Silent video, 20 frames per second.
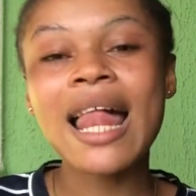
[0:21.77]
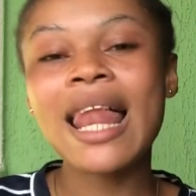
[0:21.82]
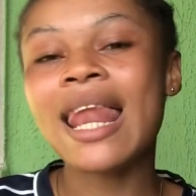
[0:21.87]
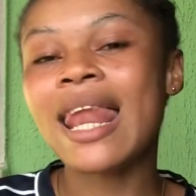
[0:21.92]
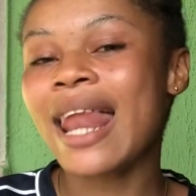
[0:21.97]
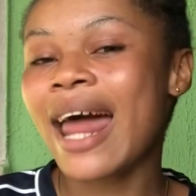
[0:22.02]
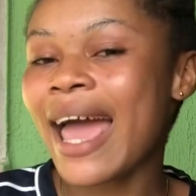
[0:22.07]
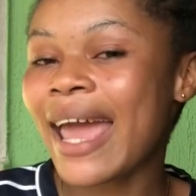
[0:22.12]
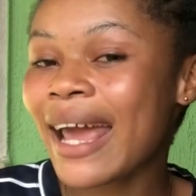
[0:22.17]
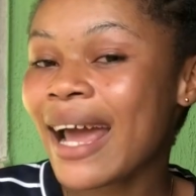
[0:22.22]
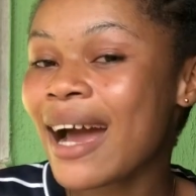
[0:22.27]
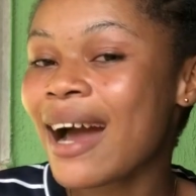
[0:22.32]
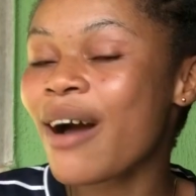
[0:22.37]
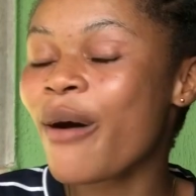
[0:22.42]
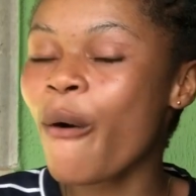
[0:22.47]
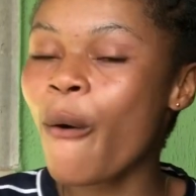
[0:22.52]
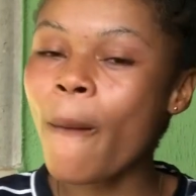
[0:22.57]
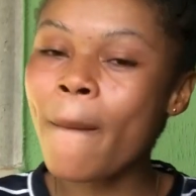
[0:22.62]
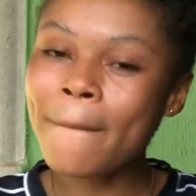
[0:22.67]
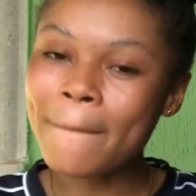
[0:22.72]
like,
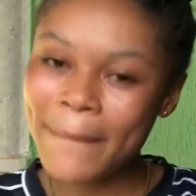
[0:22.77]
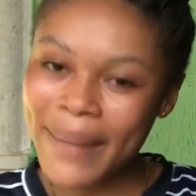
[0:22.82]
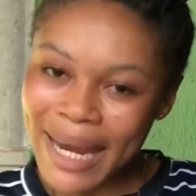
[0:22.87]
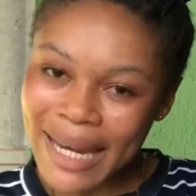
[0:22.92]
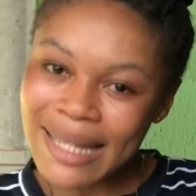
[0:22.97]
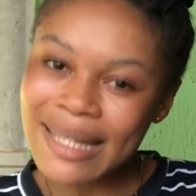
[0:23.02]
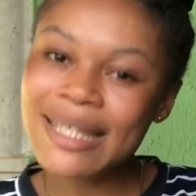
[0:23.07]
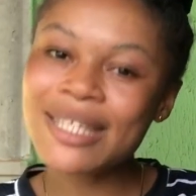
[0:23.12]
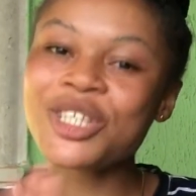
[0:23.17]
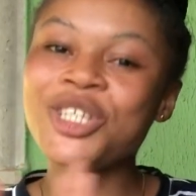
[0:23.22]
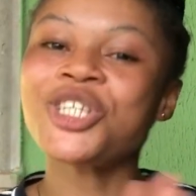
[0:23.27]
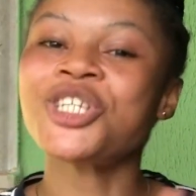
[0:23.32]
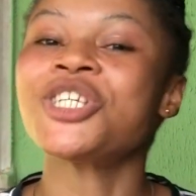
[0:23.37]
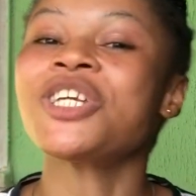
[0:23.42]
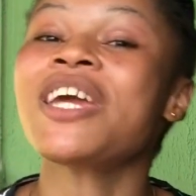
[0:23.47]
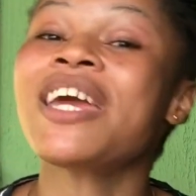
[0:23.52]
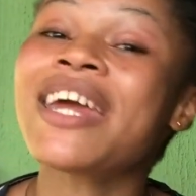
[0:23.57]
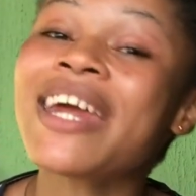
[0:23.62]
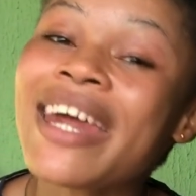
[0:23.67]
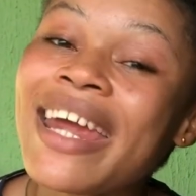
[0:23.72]
comment,
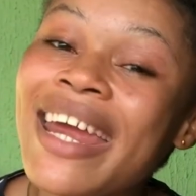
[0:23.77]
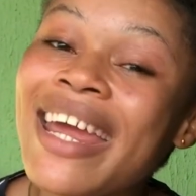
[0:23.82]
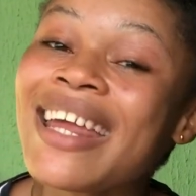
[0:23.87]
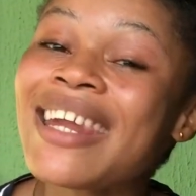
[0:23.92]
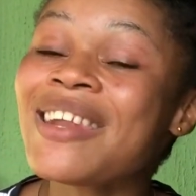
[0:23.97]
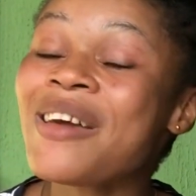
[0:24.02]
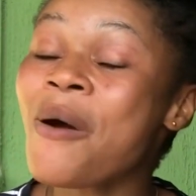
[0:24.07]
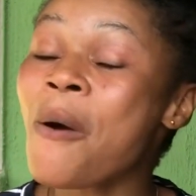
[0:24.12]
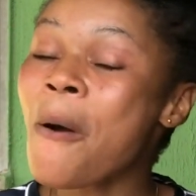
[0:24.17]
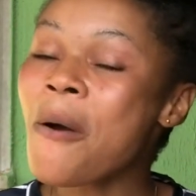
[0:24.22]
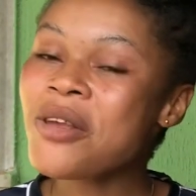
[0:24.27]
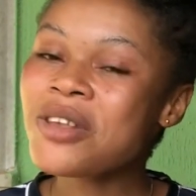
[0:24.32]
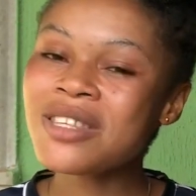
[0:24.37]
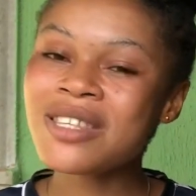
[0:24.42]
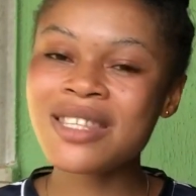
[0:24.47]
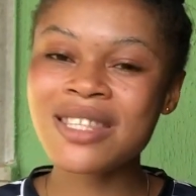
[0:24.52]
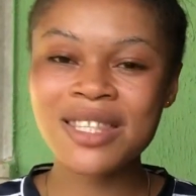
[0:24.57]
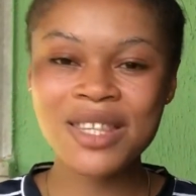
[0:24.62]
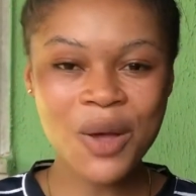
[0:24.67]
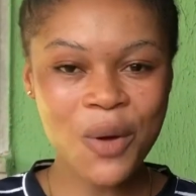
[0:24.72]
share, and
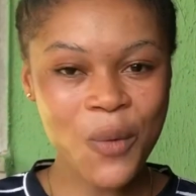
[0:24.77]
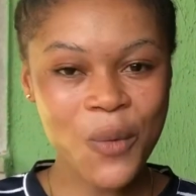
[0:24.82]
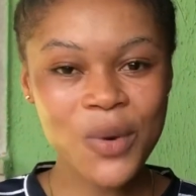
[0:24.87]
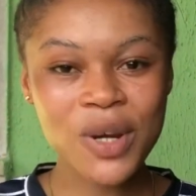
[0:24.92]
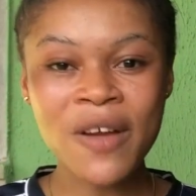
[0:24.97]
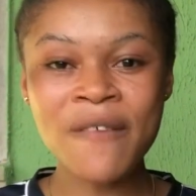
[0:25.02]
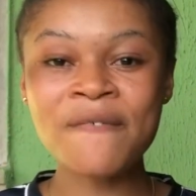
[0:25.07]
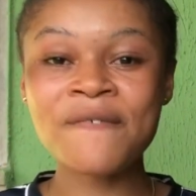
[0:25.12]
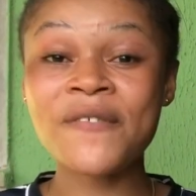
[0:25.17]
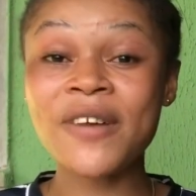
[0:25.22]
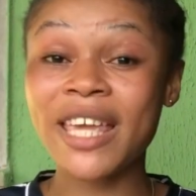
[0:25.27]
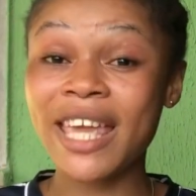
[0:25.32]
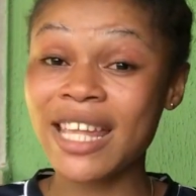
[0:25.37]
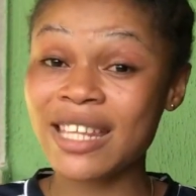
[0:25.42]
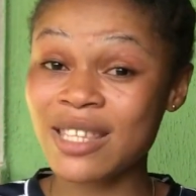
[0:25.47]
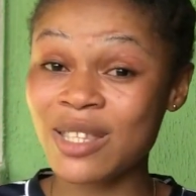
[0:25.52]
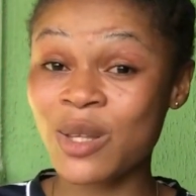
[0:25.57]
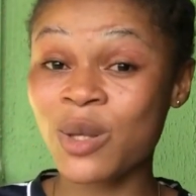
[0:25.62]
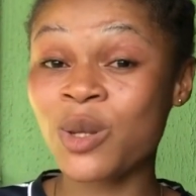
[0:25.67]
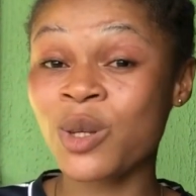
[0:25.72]
also don't
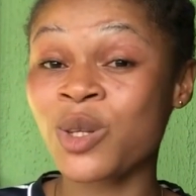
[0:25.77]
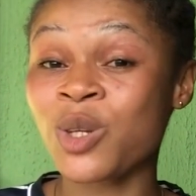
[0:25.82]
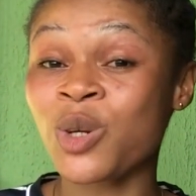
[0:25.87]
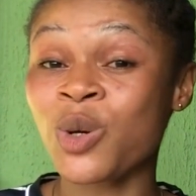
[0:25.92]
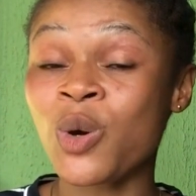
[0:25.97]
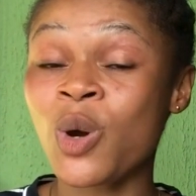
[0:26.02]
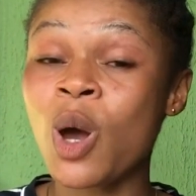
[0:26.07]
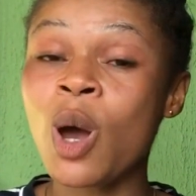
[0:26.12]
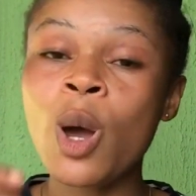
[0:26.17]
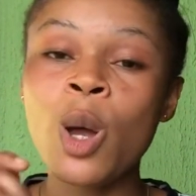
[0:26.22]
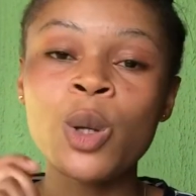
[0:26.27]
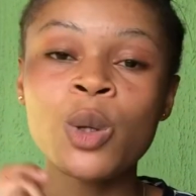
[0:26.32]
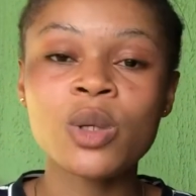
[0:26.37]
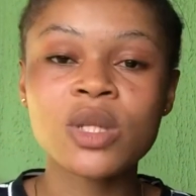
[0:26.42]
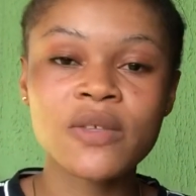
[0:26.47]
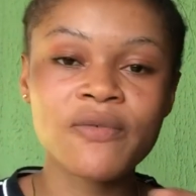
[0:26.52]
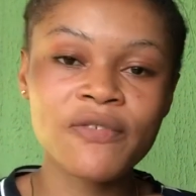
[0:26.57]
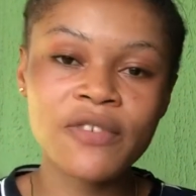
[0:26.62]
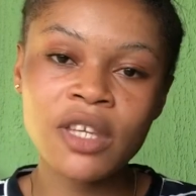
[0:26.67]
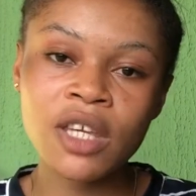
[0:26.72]
forget to turn on your
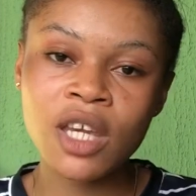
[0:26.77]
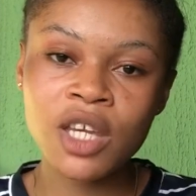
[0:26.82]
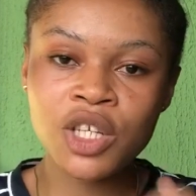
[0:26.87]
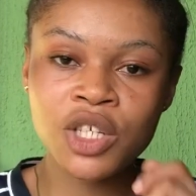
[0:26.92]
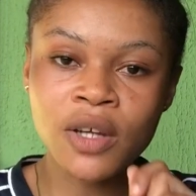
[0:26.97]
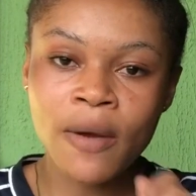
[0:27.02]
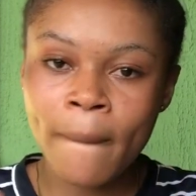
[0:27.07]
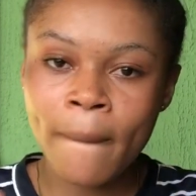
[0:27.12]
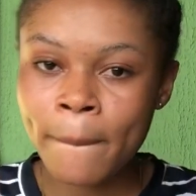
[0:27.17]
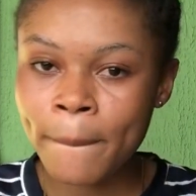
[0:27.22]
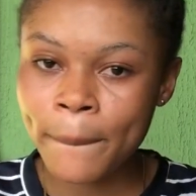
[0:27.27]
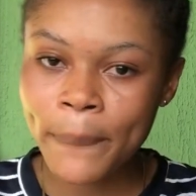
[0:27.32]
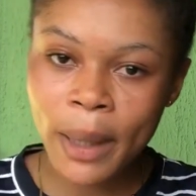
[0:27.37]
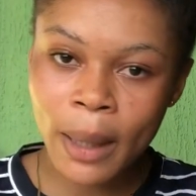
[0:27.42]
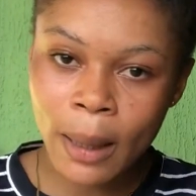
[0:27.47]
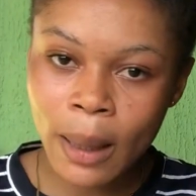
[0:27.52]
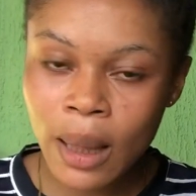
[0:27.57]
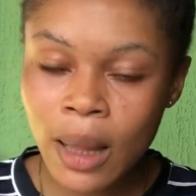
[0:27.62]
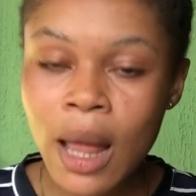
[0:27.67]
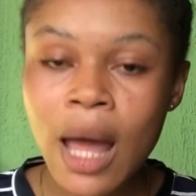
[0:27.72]
notification
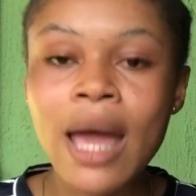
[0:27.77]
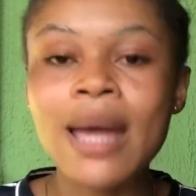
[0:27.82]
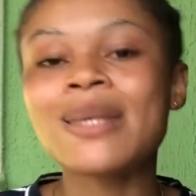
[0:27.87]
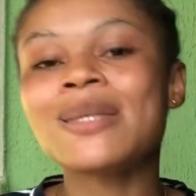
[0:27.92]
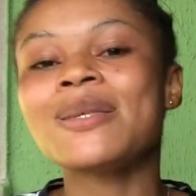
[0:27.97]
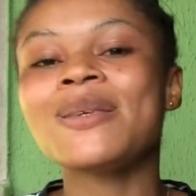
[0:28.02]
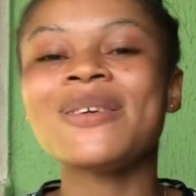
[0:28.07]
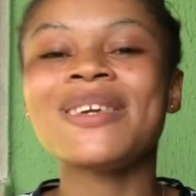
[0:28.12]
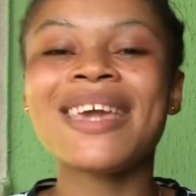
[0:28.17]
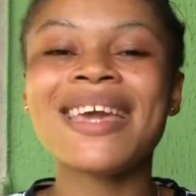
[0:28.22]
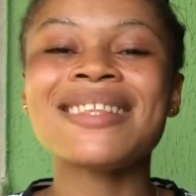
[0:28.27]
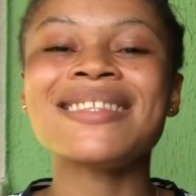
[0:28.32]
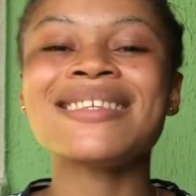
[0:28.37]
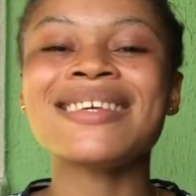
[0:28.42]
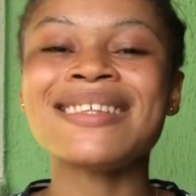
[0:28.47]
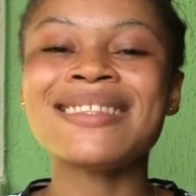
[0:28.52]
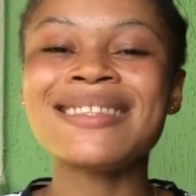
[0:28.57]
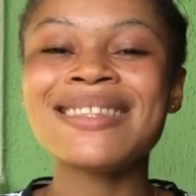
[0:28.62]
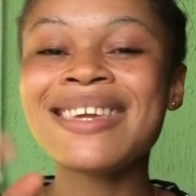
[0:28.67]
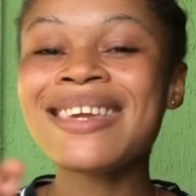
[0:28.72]
bell so you get
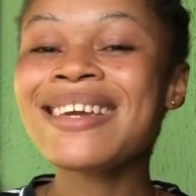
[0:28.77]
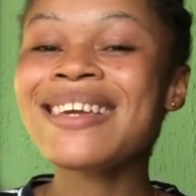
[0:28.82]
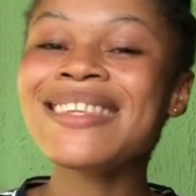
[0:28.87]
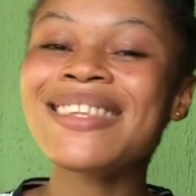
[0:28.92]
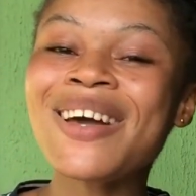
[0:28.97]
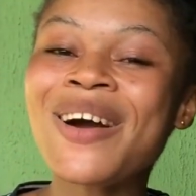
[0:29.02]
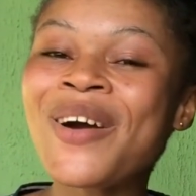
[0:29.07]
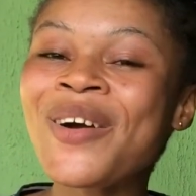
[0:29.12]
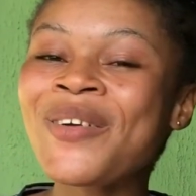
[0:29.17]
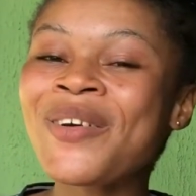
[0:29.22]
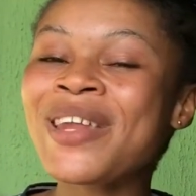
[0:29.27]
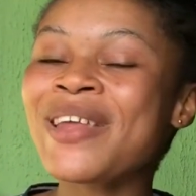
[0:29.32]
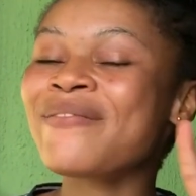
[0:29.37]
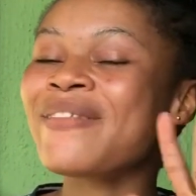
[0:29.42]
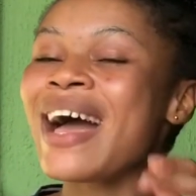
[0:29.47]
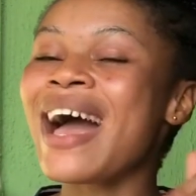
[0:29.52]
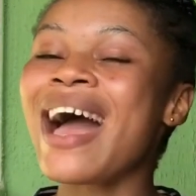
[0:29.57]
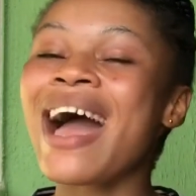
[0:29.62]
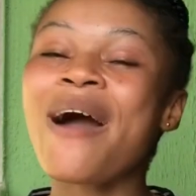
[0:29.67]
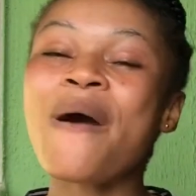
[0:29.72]
a ding dong whenever
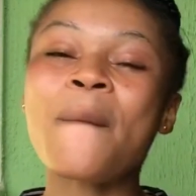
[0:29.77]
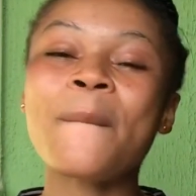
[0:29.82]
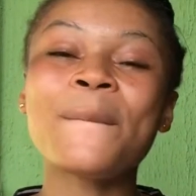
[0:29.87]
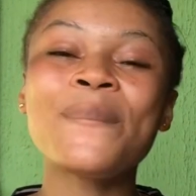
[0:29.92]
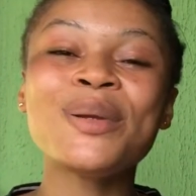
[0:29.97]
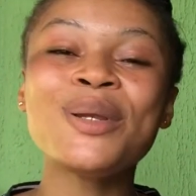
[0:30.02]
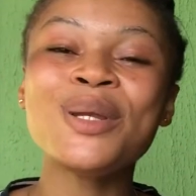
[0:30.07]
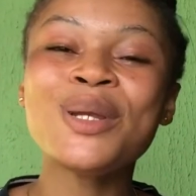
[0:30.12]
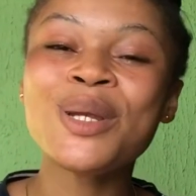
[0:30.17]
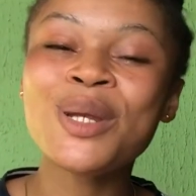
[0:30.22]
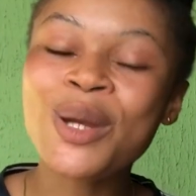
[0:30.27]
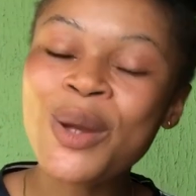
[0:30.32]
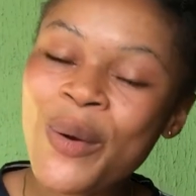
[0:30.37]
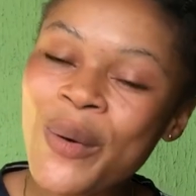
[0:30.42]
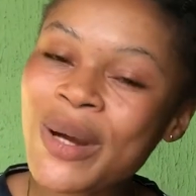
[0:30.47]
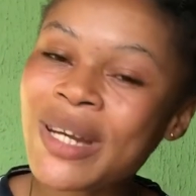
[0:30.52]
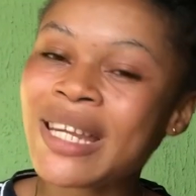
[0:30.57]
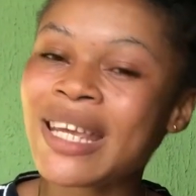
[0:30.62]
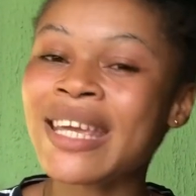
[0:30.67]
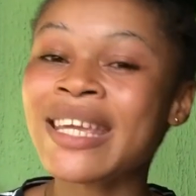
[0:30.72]
I
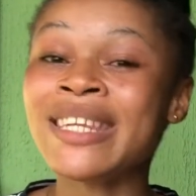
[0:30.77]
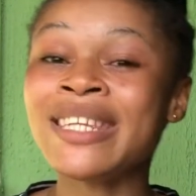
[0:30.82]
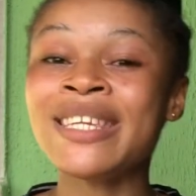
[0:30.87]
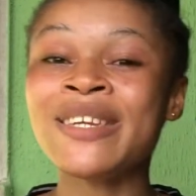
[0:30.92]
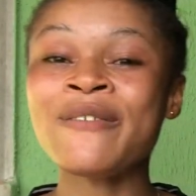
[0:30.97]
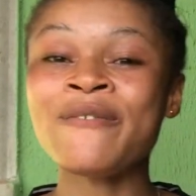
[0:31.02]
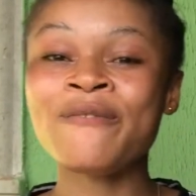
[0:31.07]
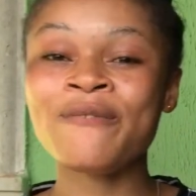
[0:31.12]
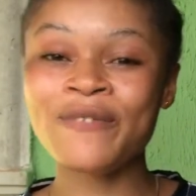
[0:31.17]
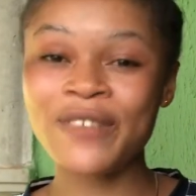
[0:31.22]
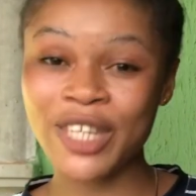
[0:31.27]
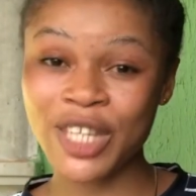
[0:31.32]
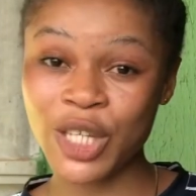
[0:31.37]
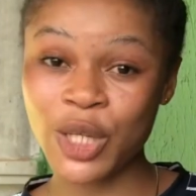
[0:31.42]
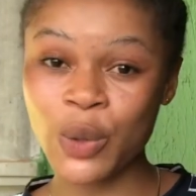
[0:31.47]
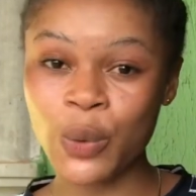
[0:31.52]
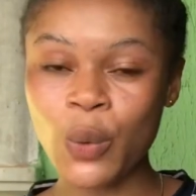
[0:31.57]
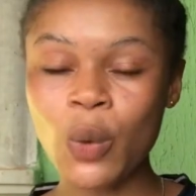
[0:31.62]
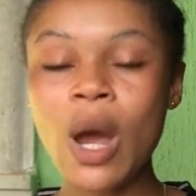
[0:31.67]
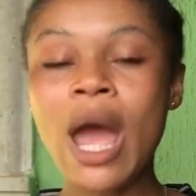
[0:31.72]
upload a new
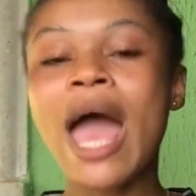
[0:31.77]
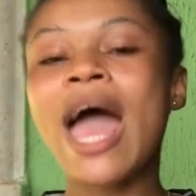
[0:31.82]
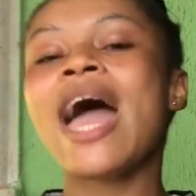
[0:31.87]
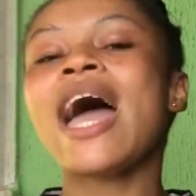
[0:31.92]
video.